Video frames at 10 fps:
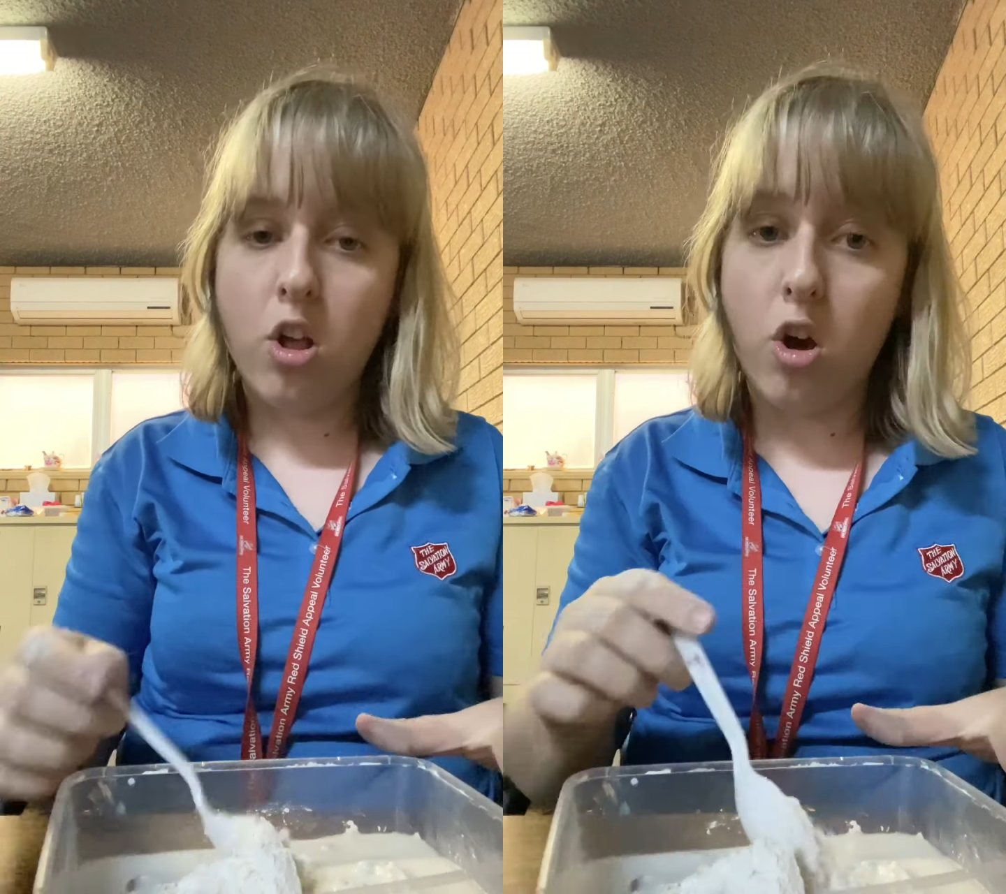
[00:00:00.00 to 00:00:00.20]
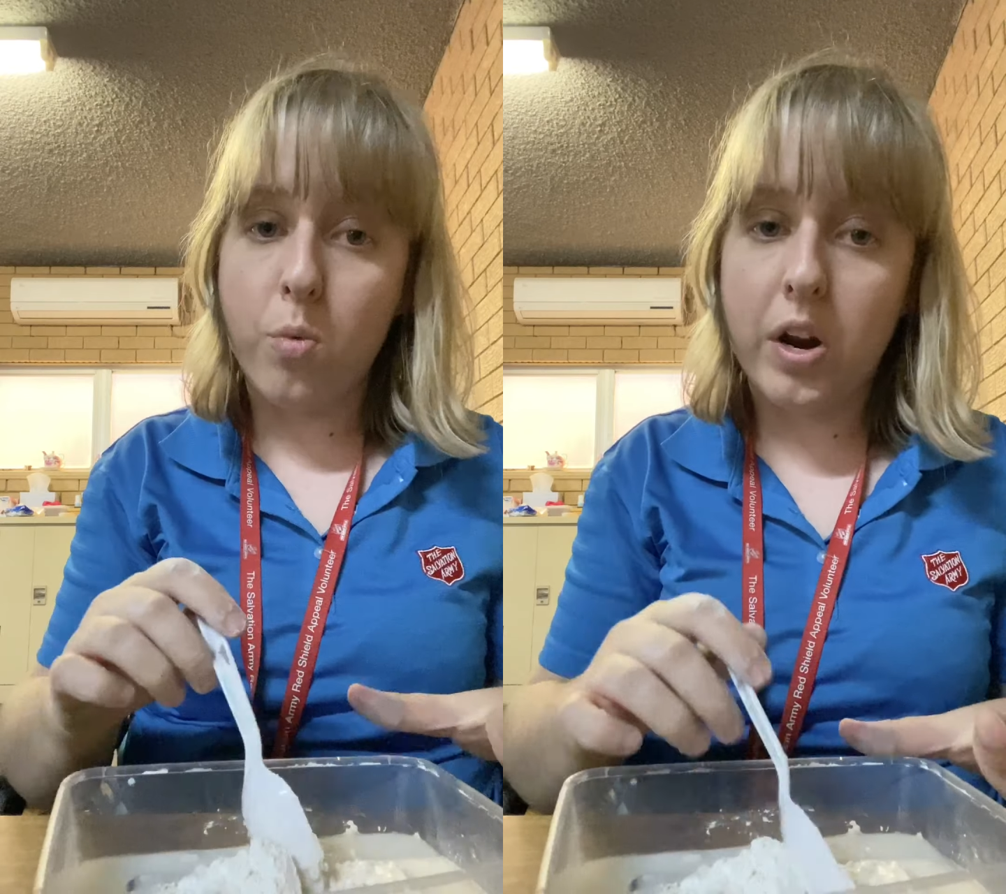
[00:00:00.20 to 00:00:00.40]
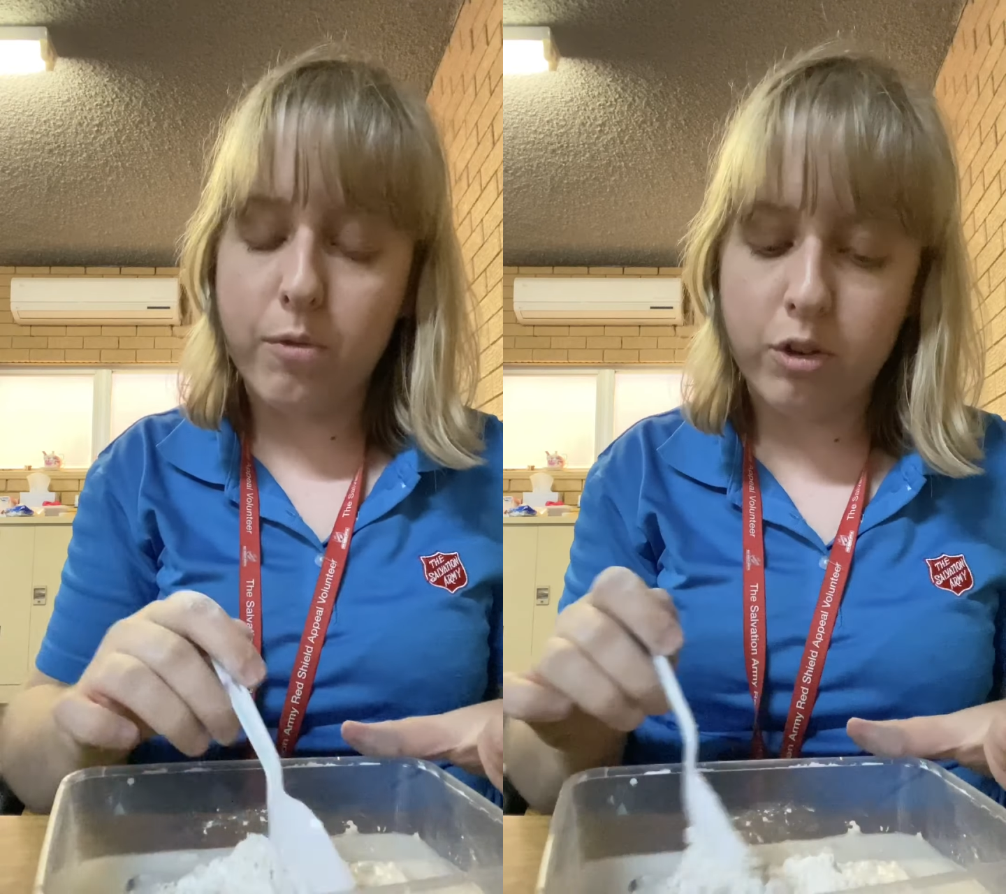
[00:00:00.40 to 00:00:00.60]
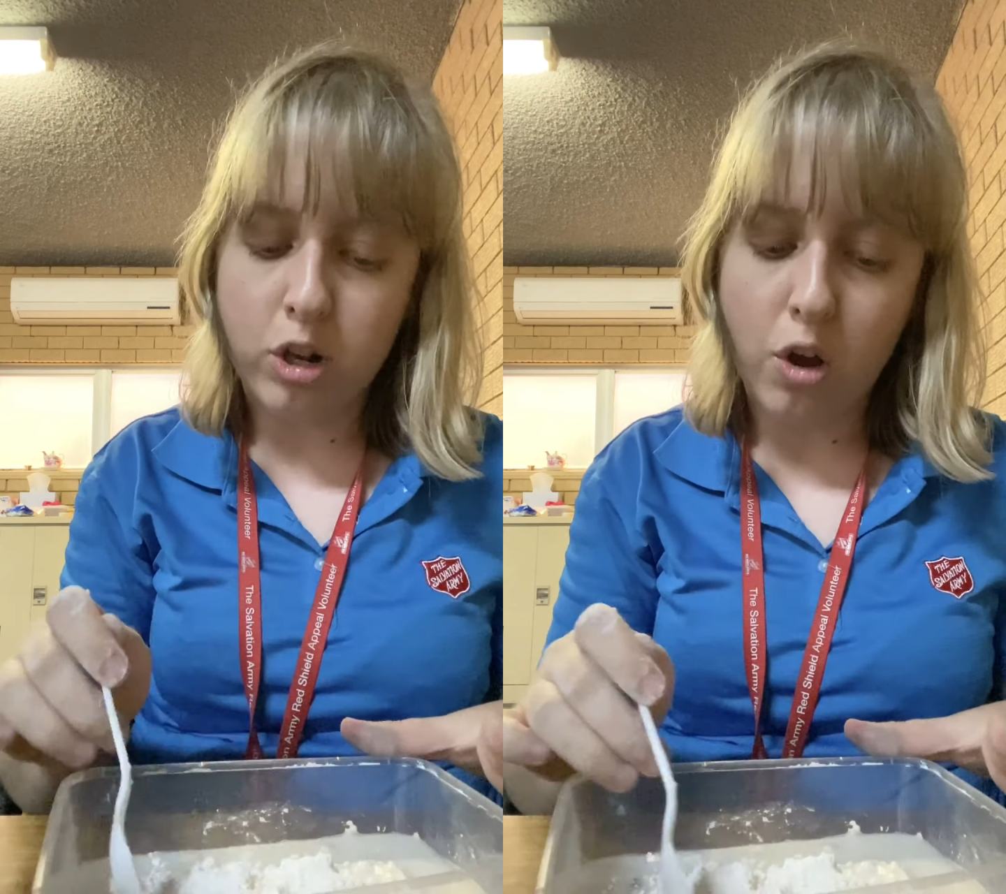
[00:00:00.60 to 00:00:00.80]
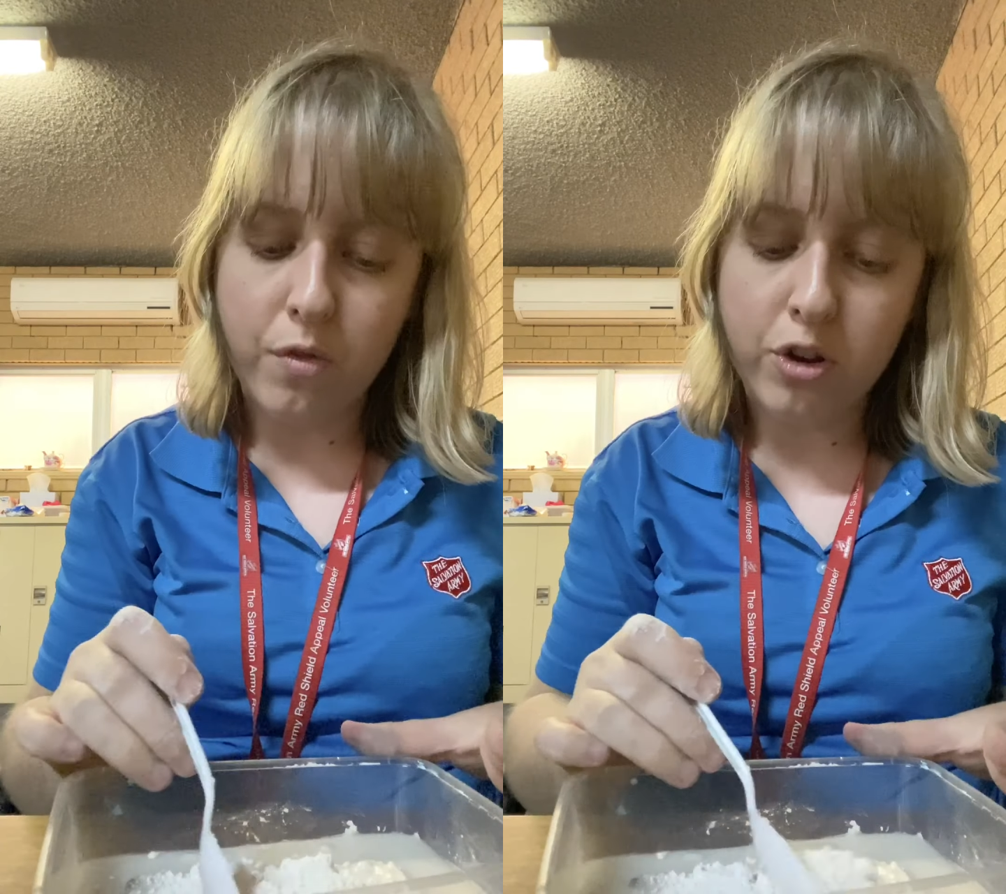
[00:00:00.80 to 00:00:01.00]
on whatever
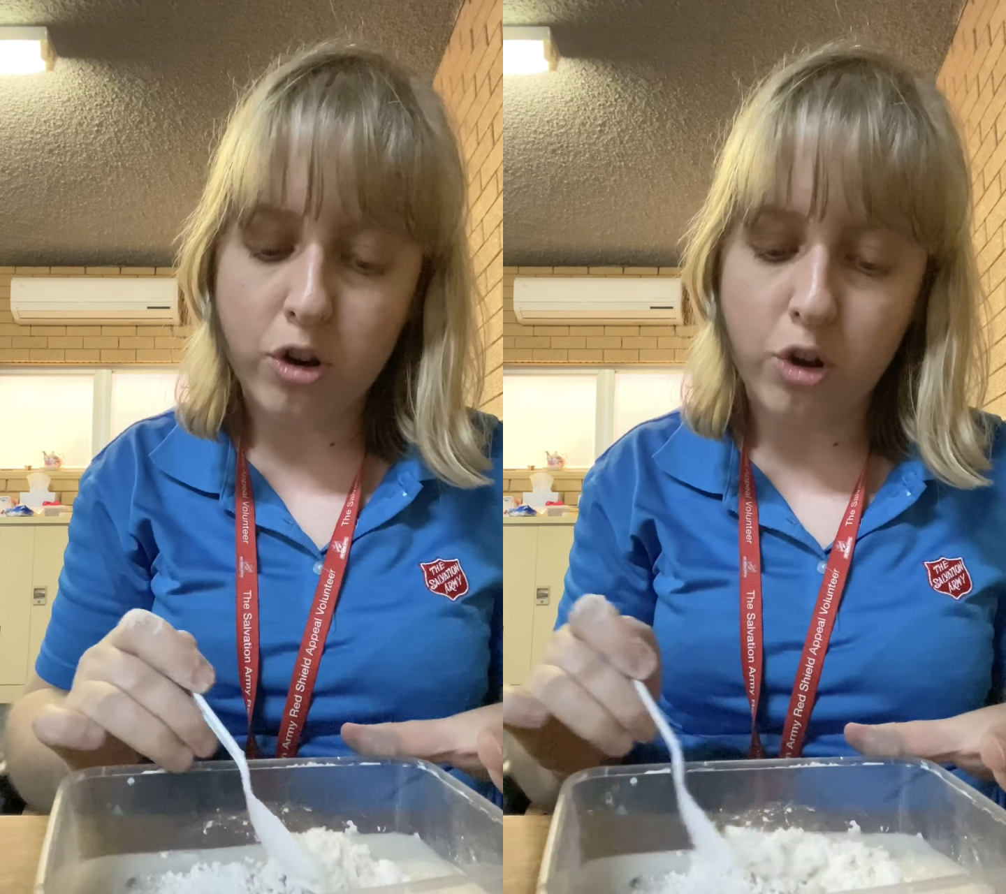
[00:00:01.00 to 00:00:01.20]
surface you're